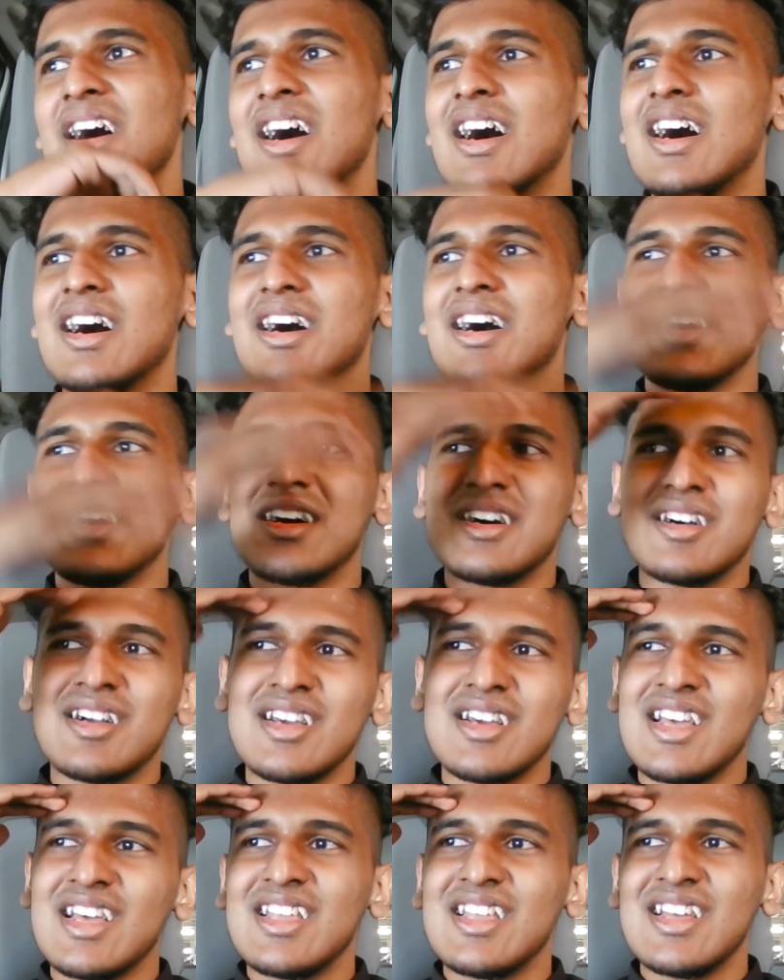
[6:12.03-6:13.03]

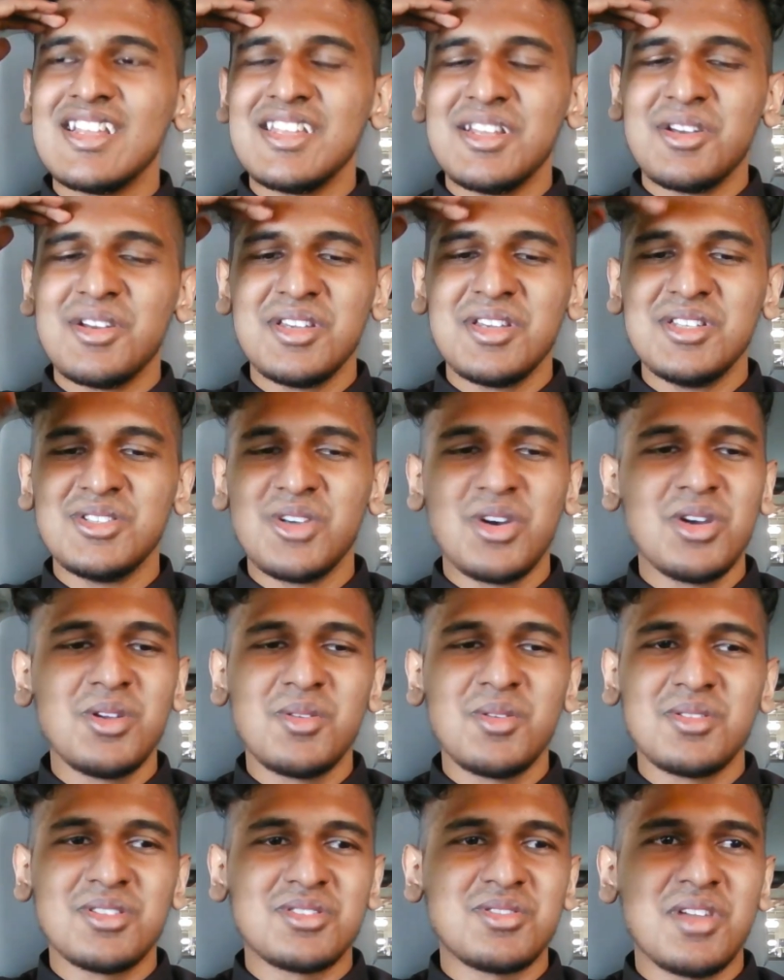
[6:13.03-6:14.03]
And then, he joined
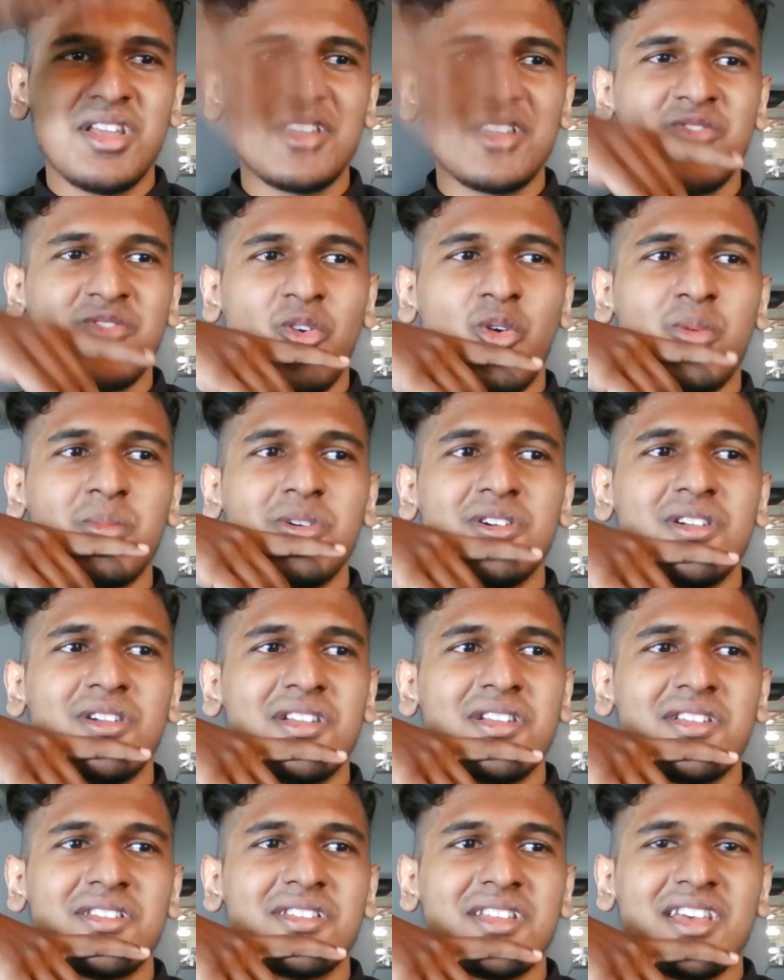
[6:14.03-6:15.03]
with the
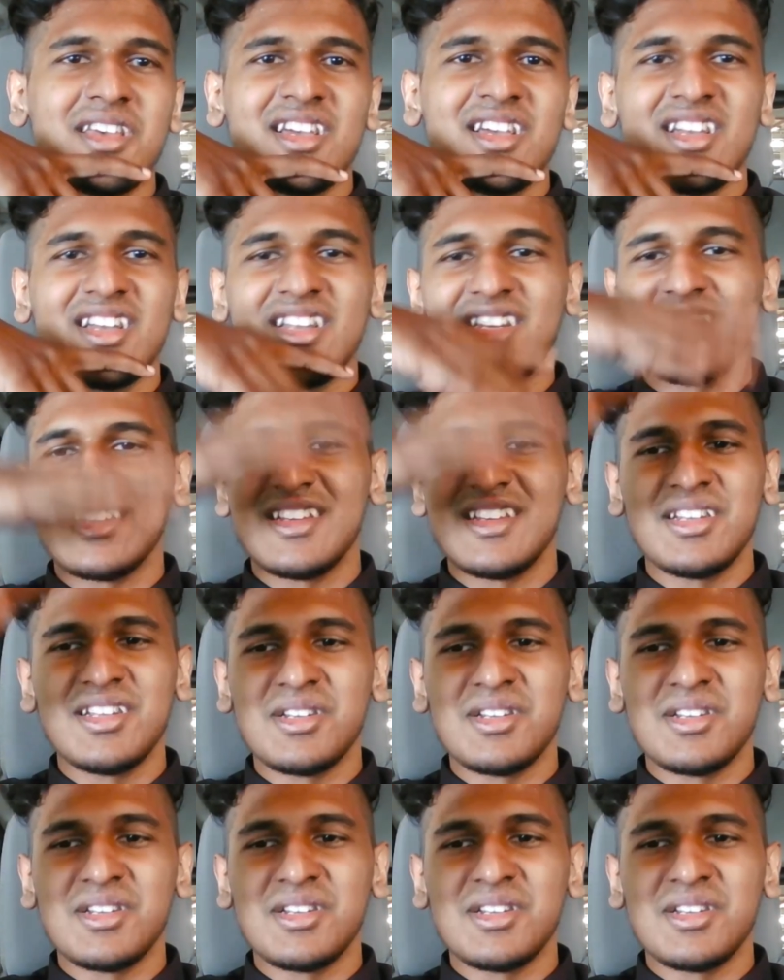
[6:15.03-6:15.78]
Transformers, and,